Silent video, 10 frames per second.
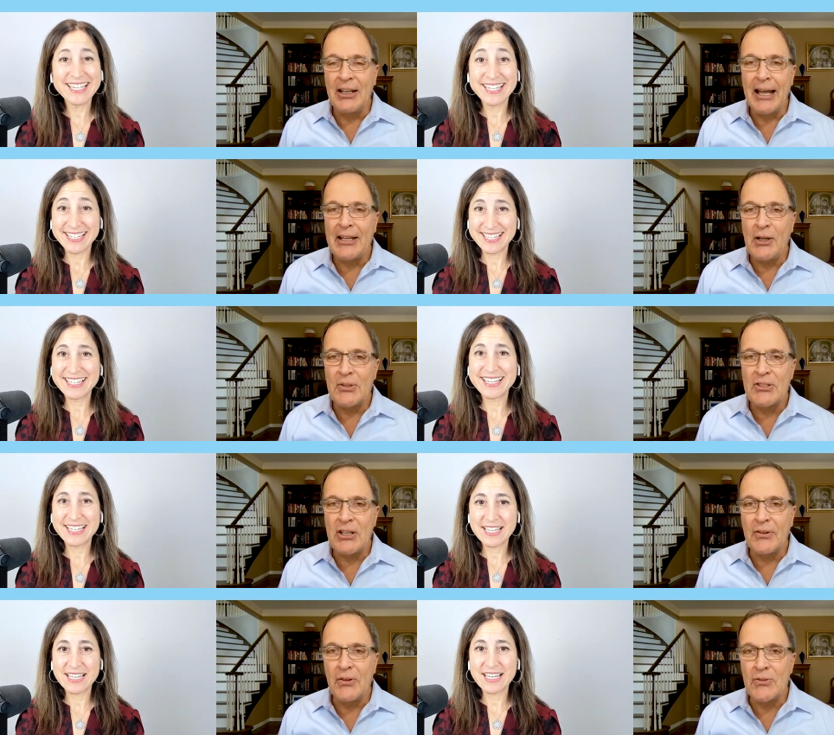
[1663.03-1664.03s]
Speaker 1: like you when
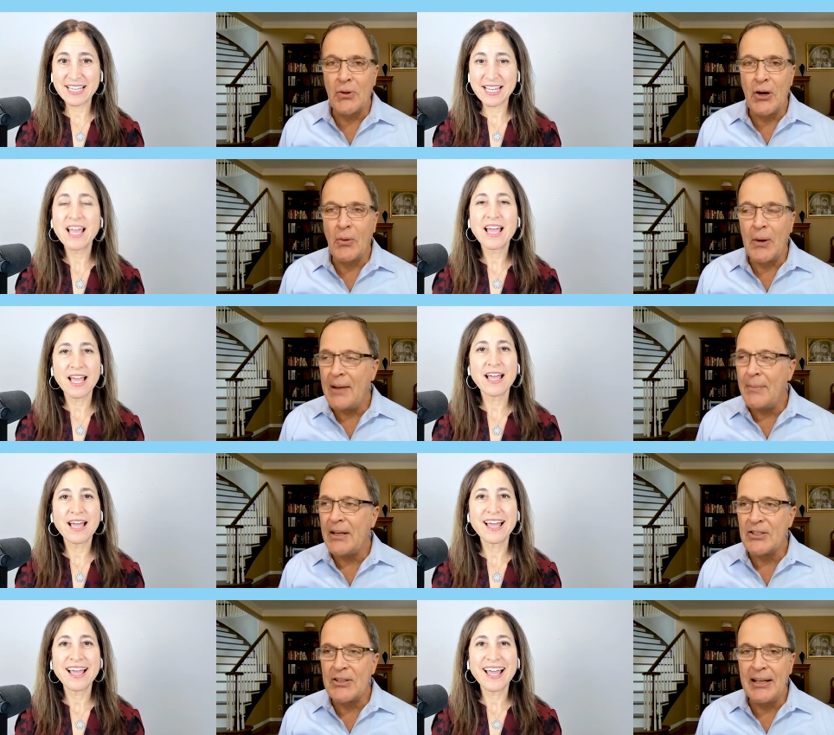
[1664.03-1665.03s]
stuff goes wrong. Why?
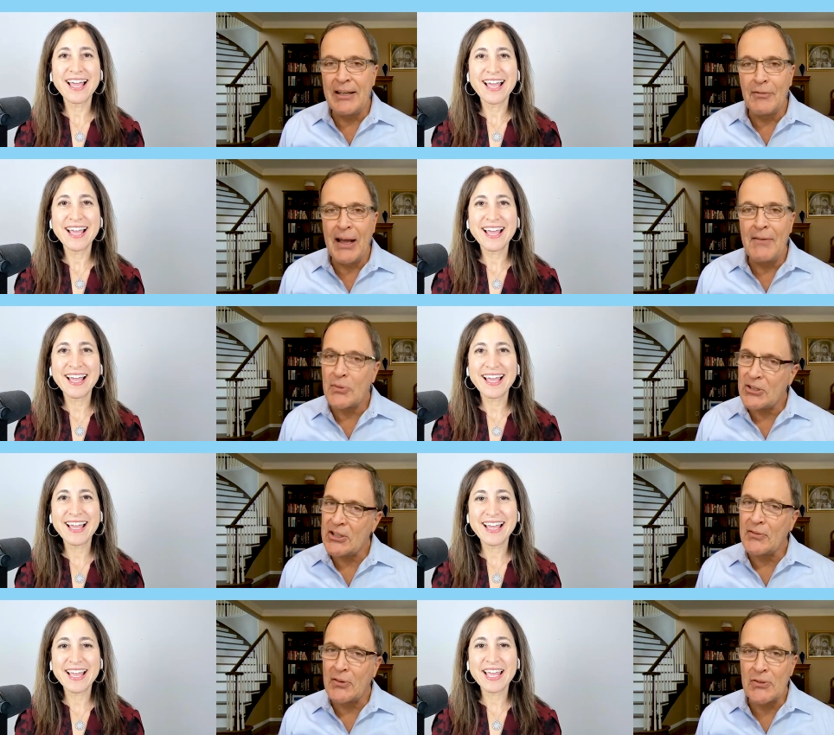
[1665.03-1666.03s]
Because they live lives where
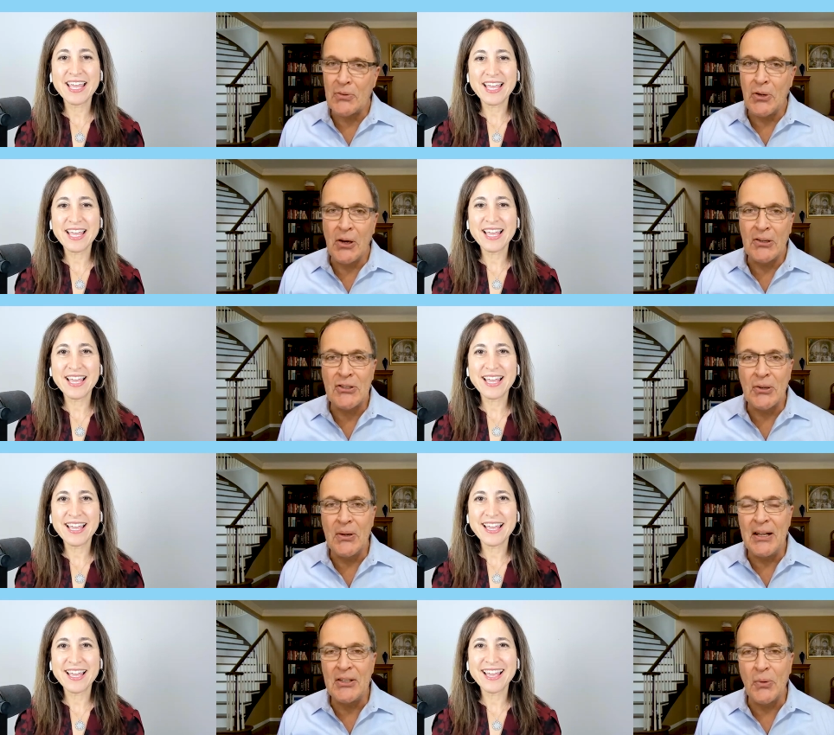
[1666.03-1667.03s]
stuff goes wrong.
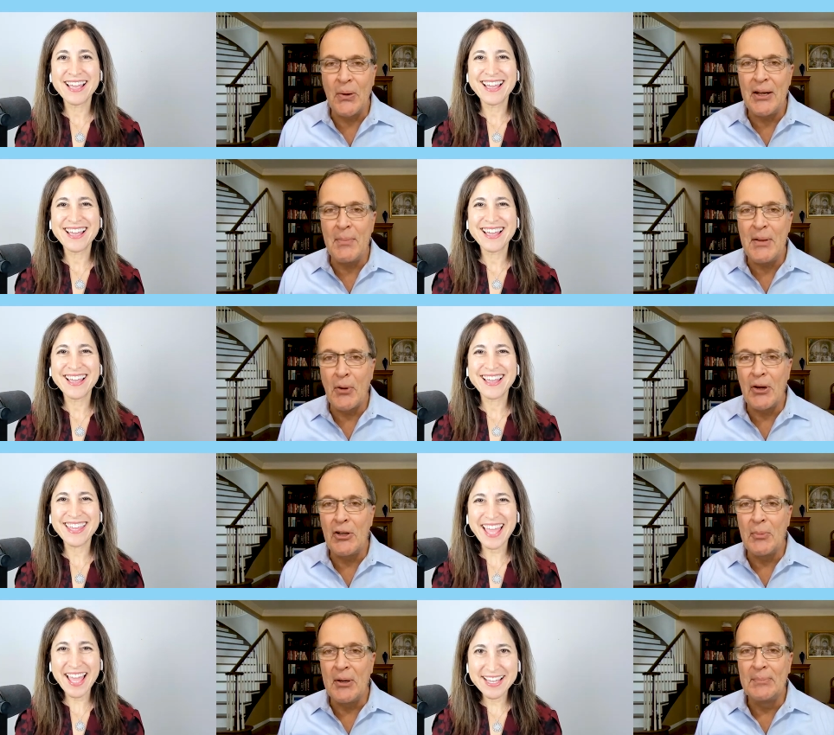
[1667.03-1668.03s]
So it's a way to be more
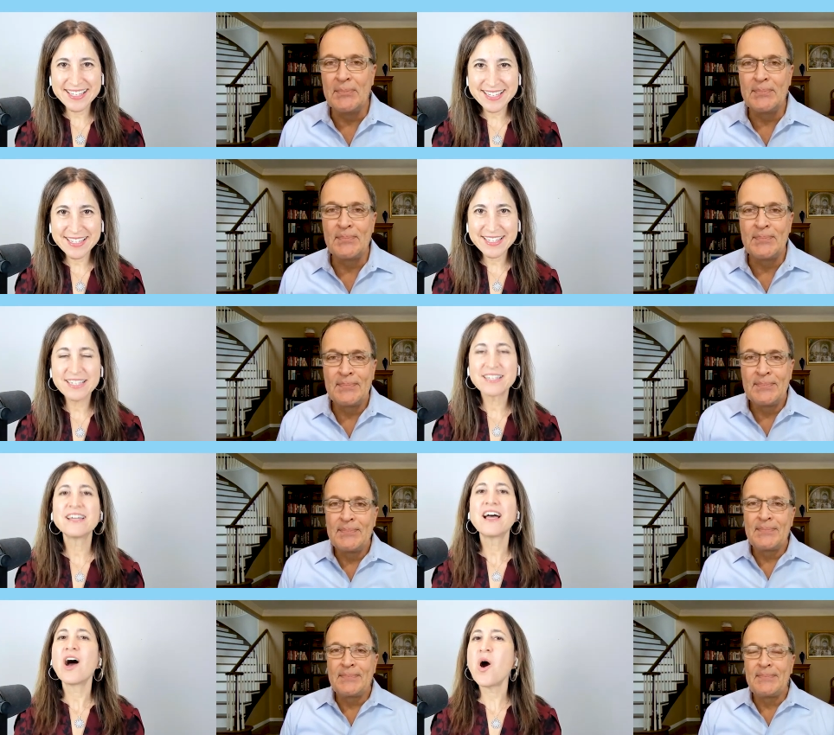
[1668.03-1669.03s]
human. Yeah.
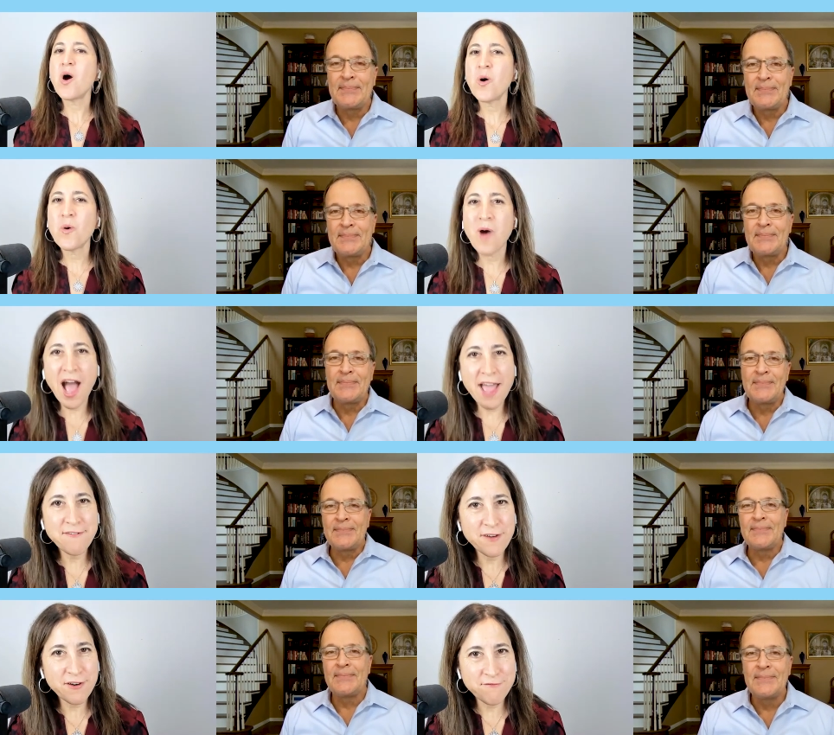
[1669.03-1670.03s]
Speaker 2: Oh,
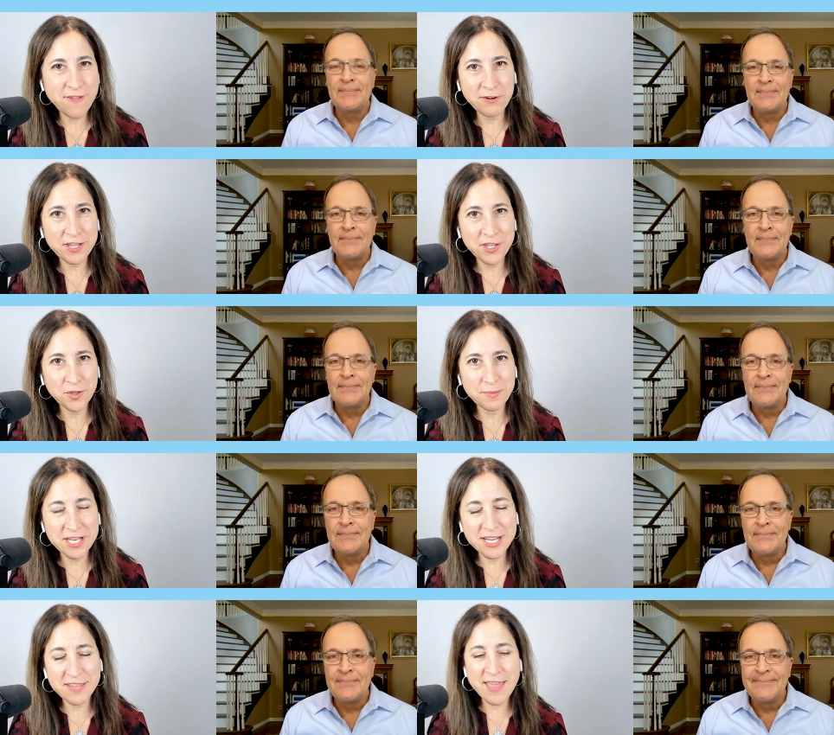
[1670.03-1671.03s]
I felt very
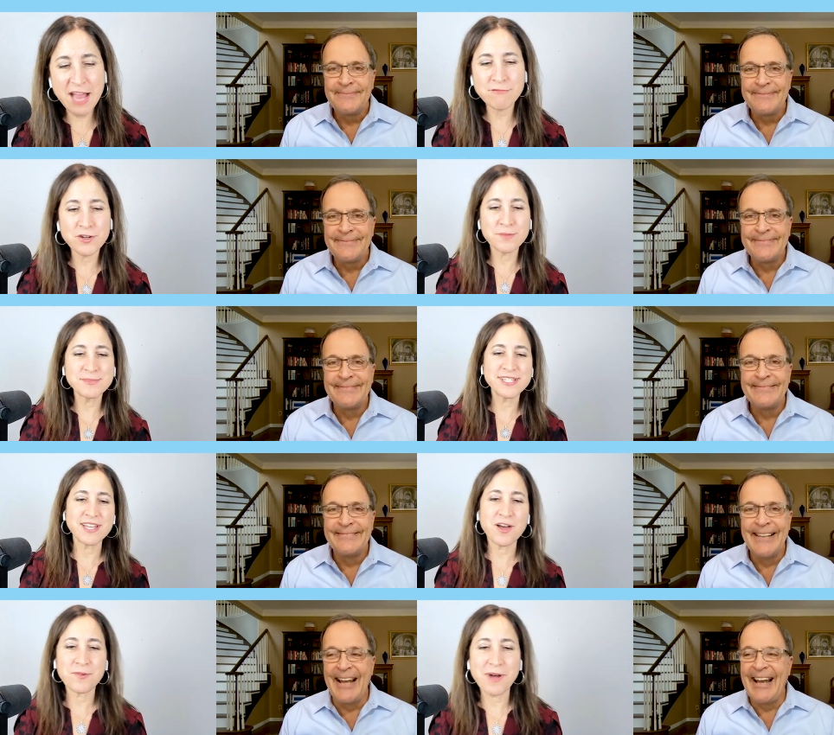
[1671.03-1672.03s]
human in that room.
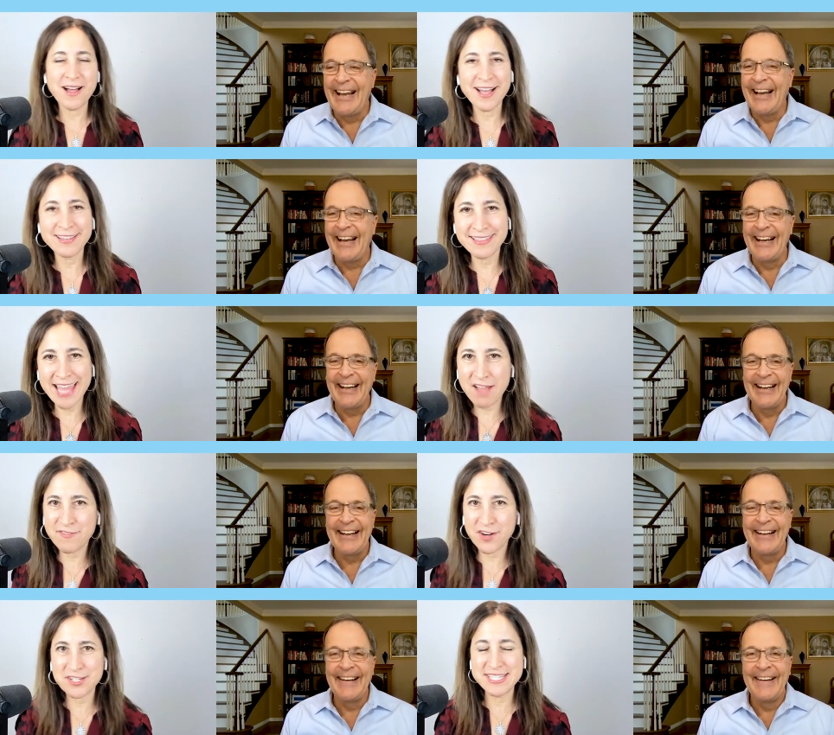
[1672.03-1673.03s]
So uh,
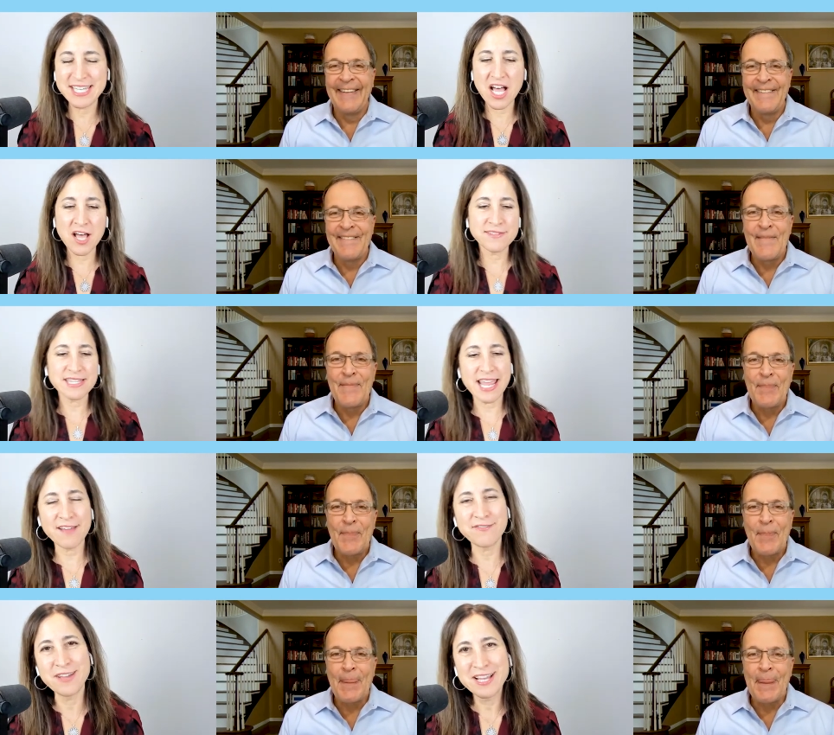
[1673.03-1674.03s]
laugh at ourselves,
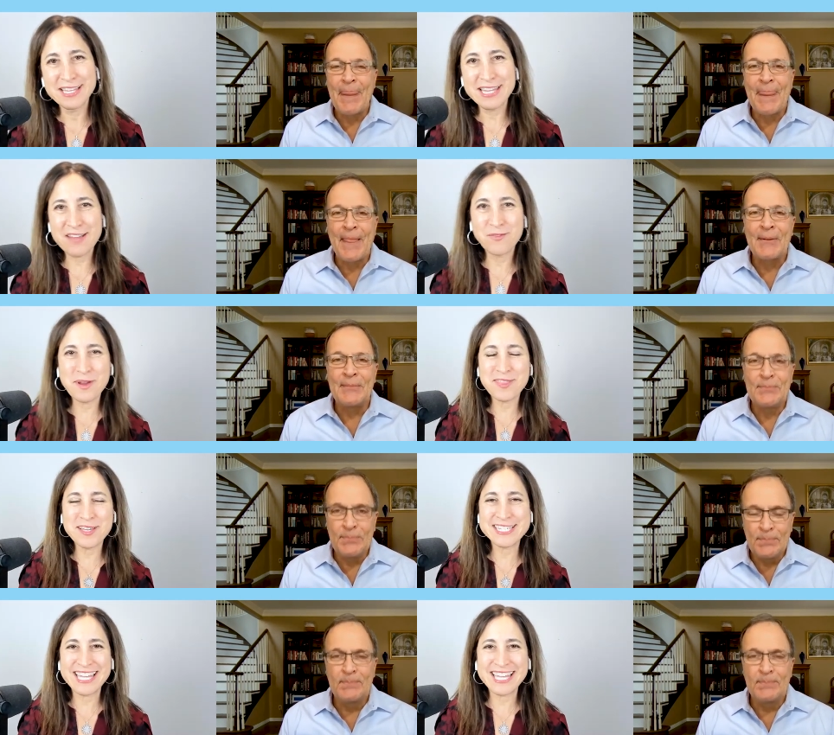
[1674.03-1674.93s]
laugh, laugh with us,